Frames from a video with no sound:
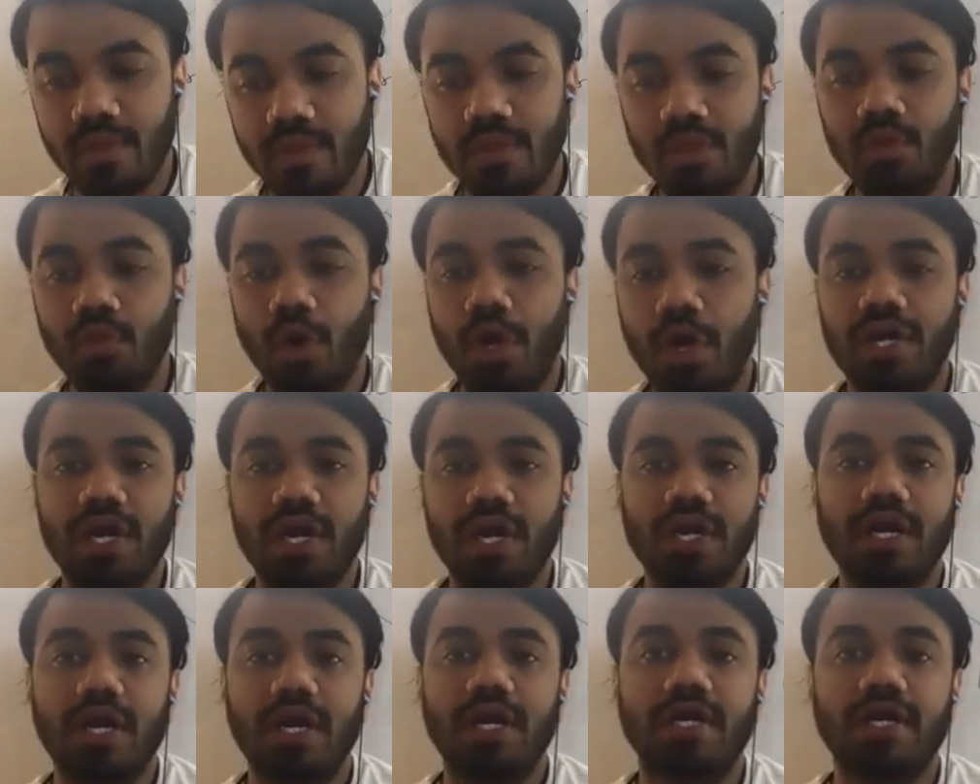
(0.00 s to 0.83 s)
the
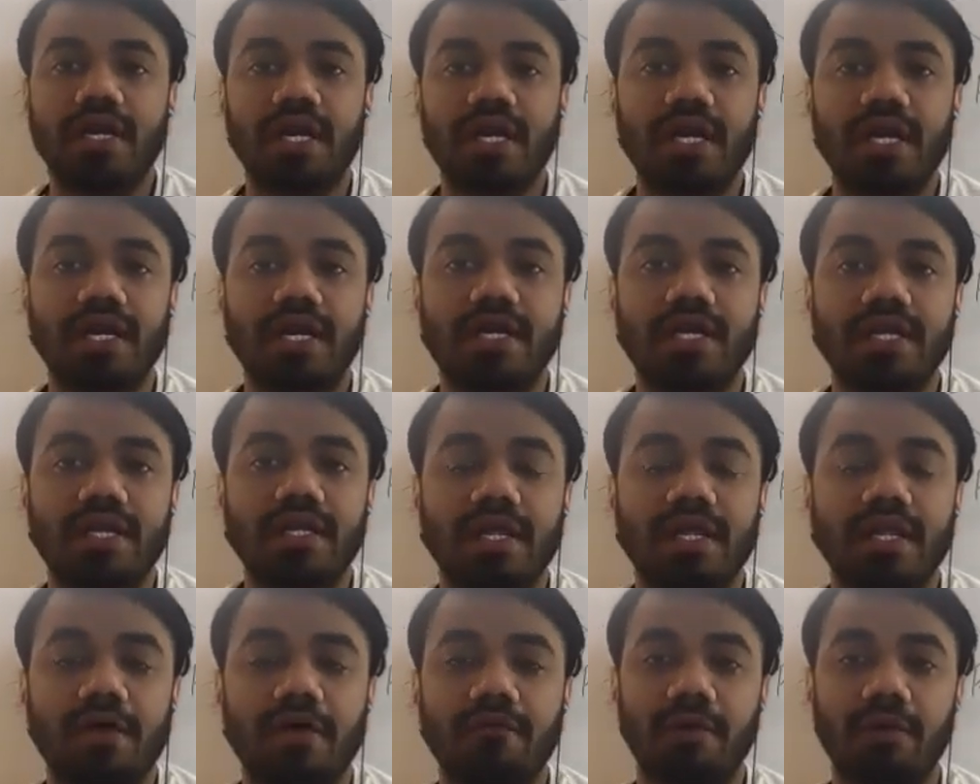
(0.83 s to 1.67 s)
water content
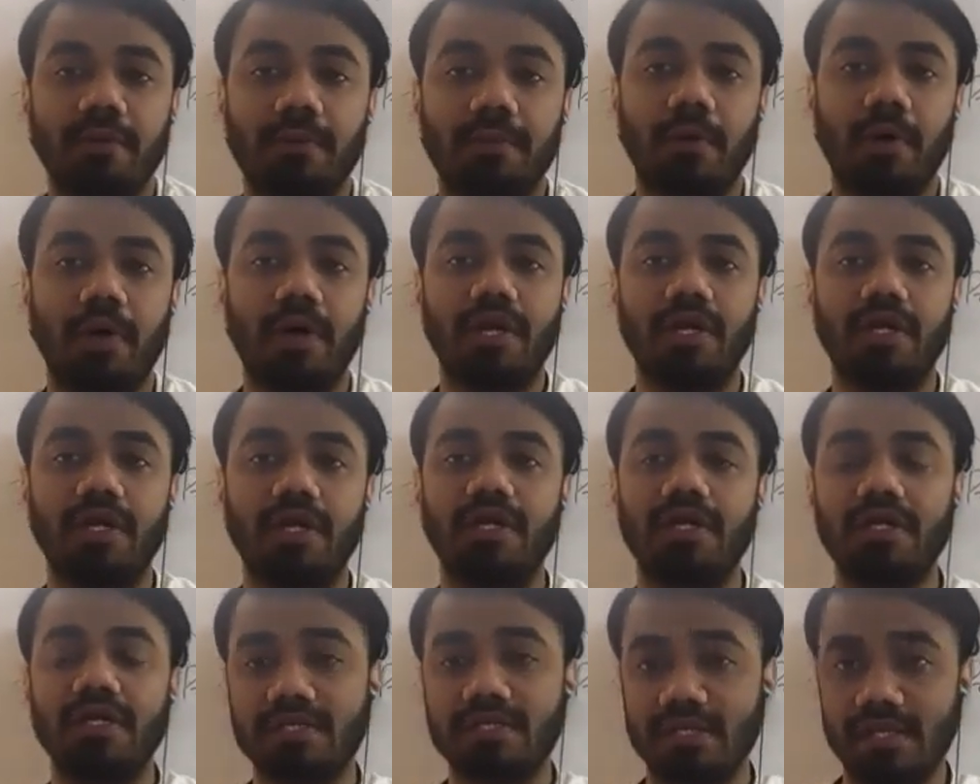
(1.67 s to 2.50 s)
in our
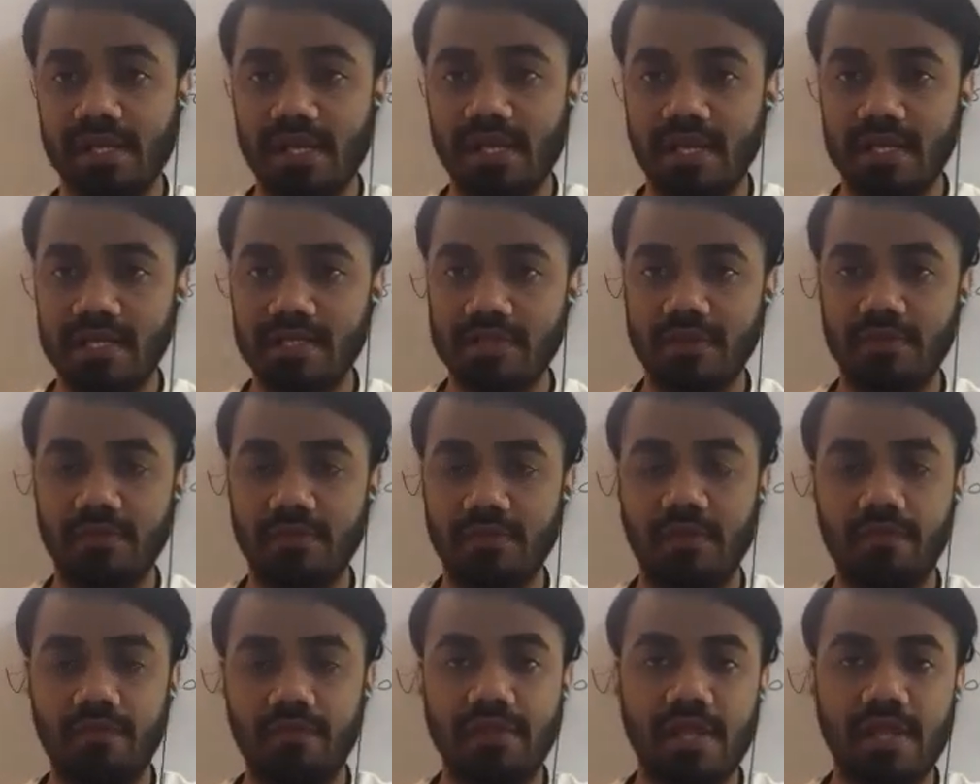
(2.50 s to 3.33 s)
body is less,
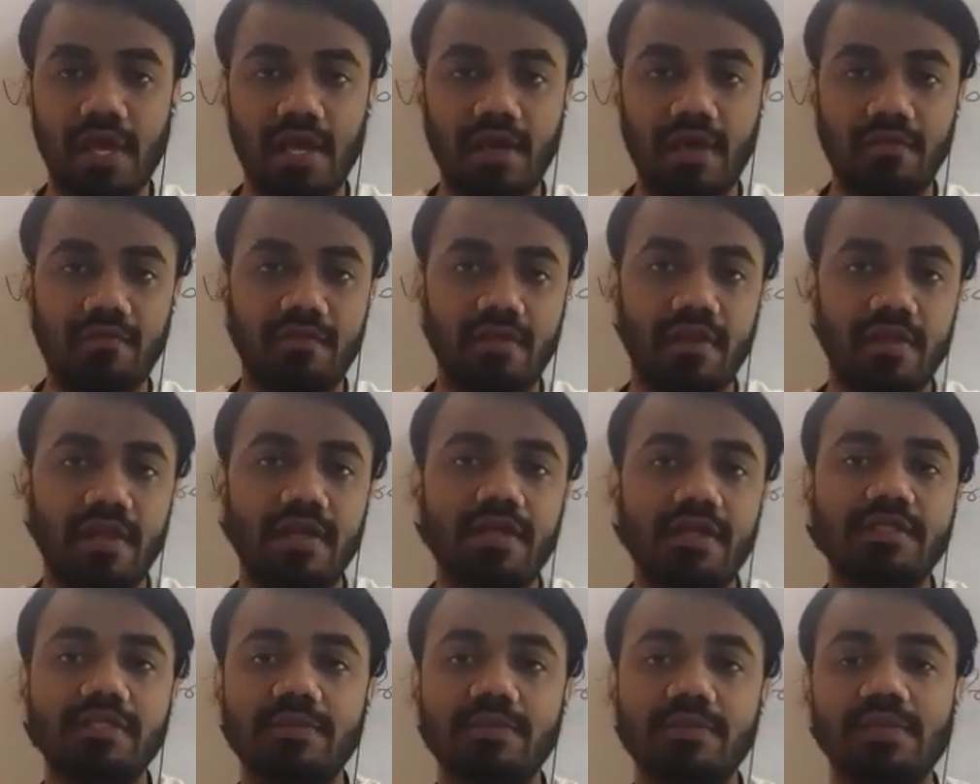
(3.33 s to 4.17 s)
we will have
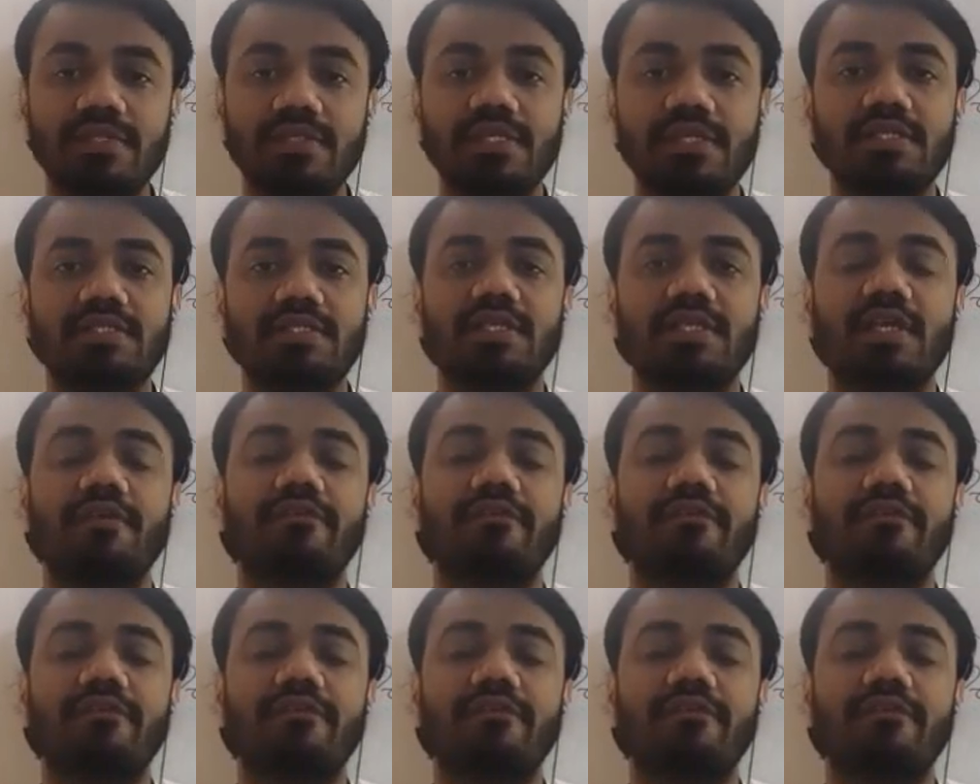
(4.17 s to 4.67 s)
less muscles.